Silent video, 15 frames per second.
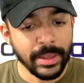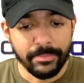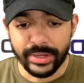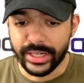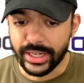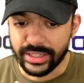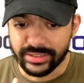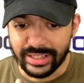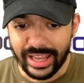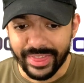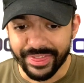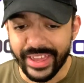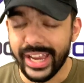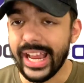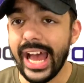because
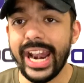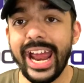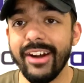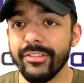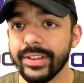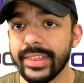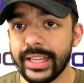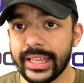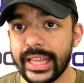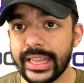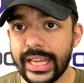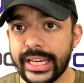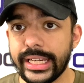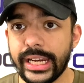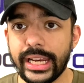they got everything that
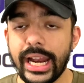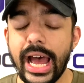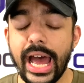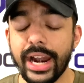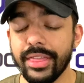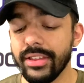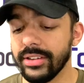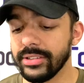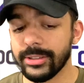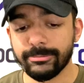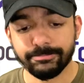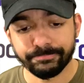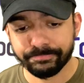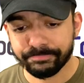they needed out of this.